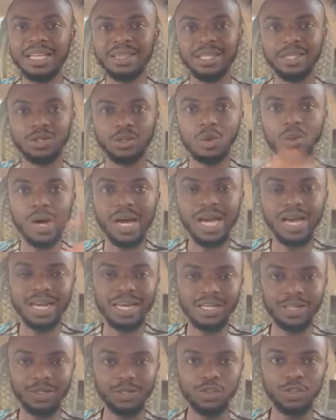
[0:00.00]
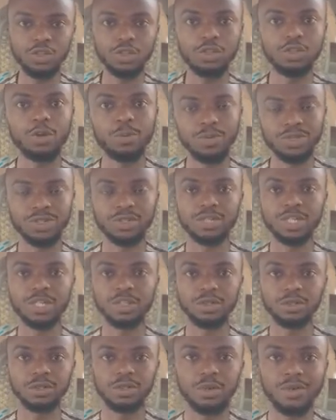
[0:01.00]
then go ahead and continue your
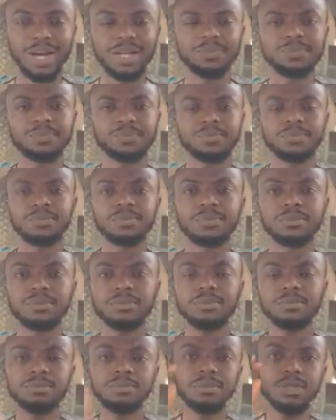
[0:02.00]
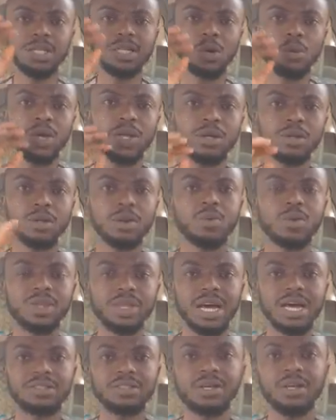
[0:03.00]
presentation. All right, now when you're done with
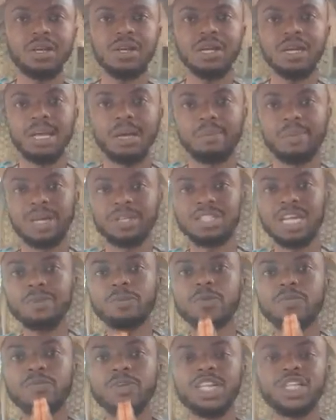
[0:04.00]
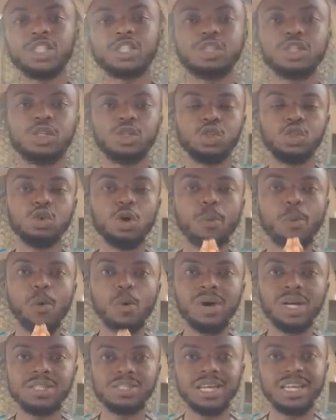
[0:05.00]
that, by the time you finish your
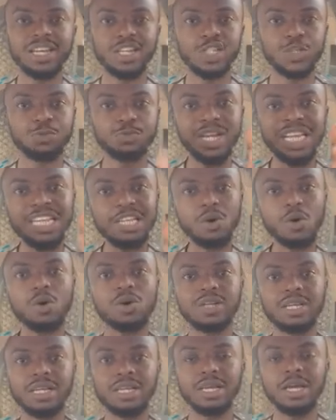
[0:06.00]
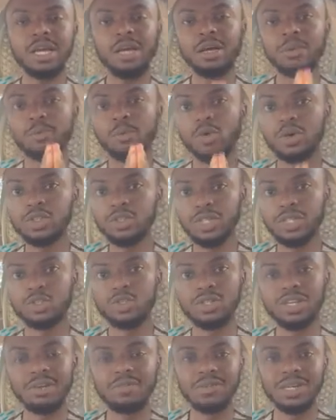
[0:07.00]
points and explain all the points that
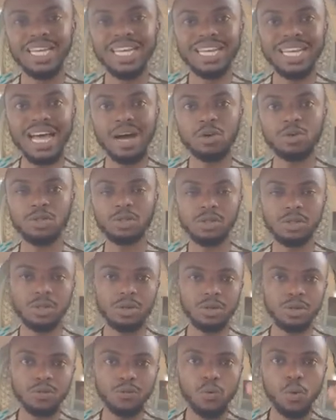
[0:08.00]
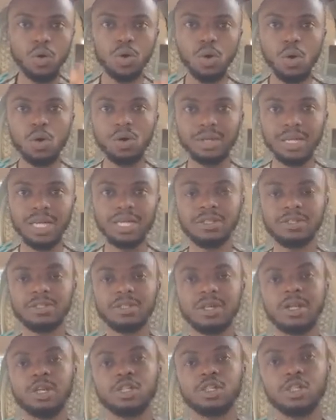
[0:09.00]
you have laid out for your
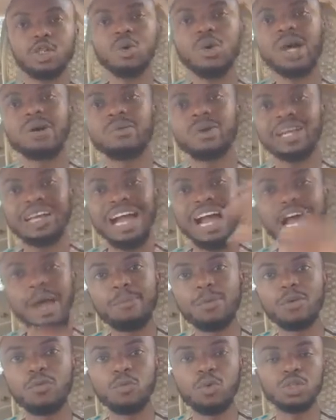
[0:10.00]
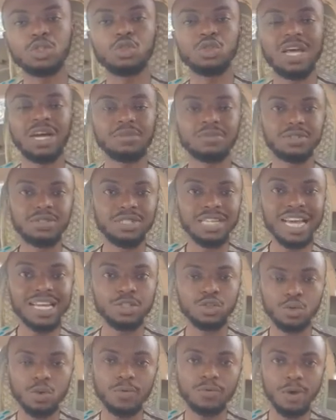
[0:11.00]
audience, do a recap of what you have
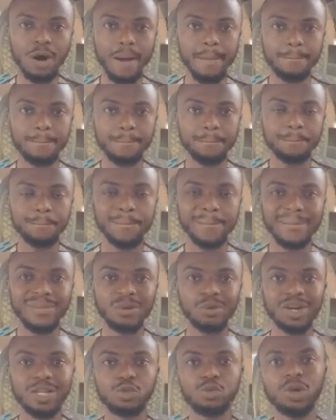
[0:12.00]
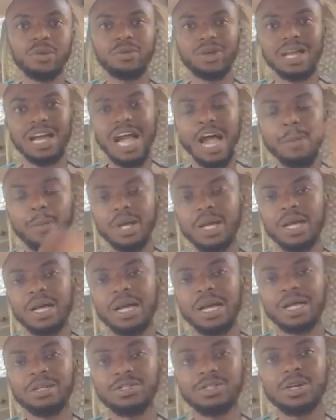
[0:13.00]
said so far. All right, do a recap
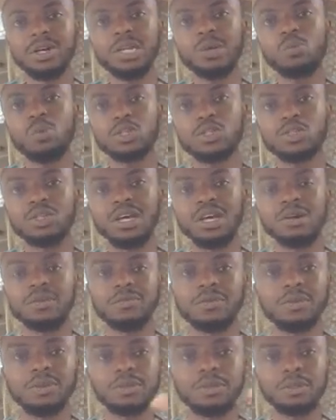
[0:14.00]
and tell them what you have